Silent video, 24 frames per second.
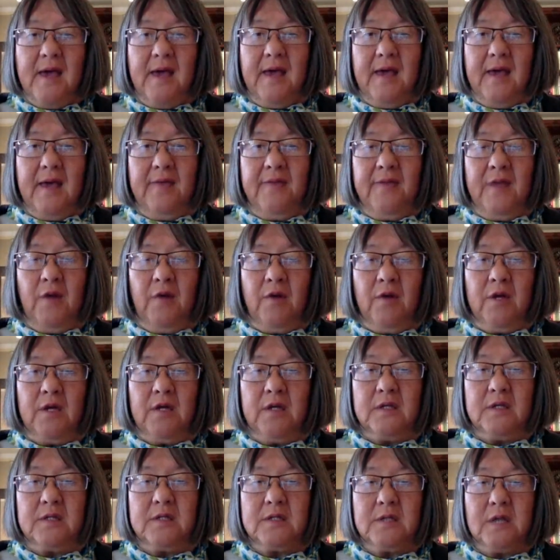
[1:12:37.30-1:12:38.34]

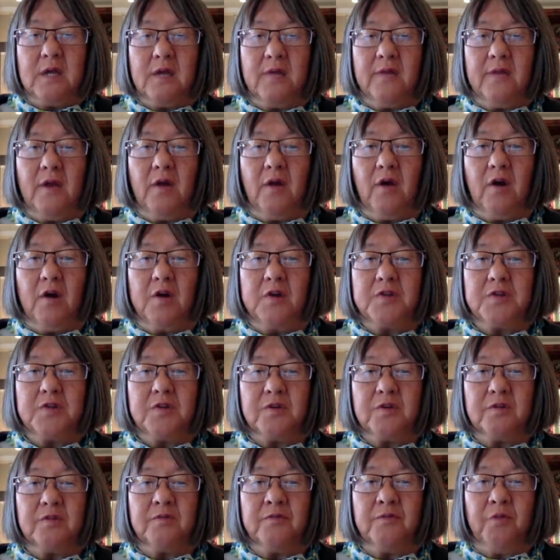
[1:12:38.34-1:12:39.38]
There are
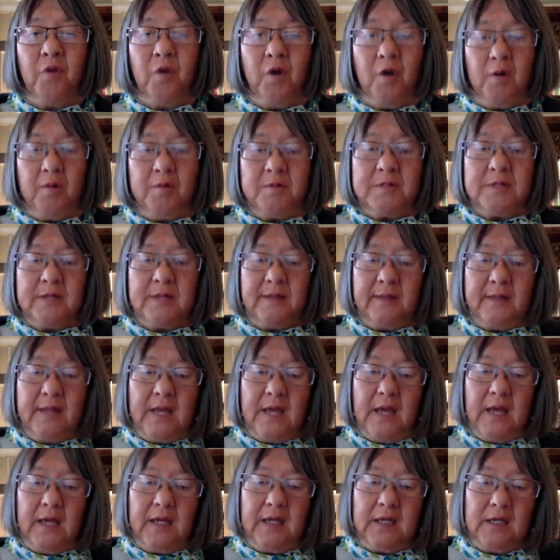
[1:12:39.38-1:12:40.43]
certain forms, and
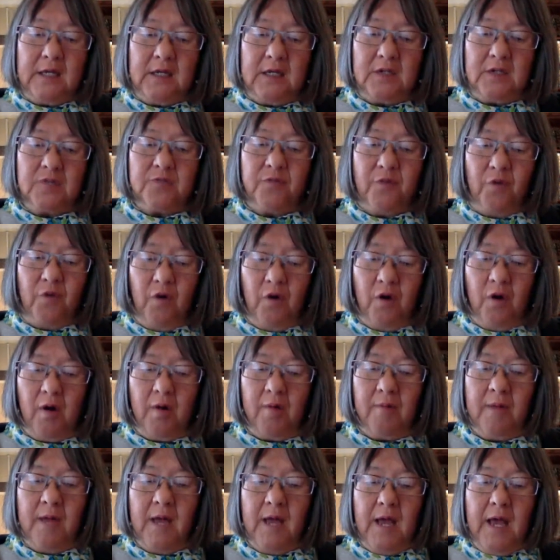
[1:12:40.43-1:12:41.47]
each
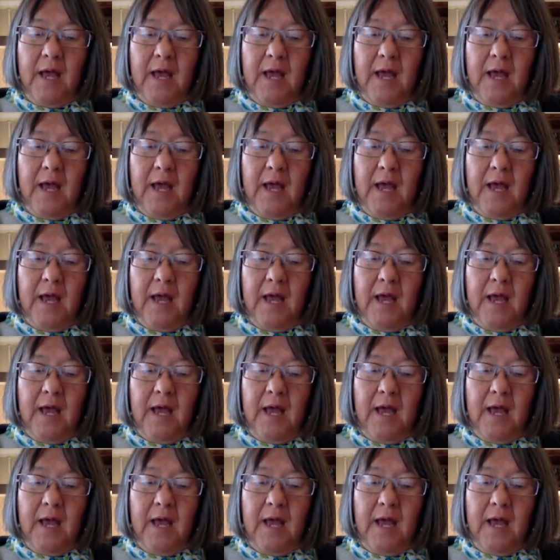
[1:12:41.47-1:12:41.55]
form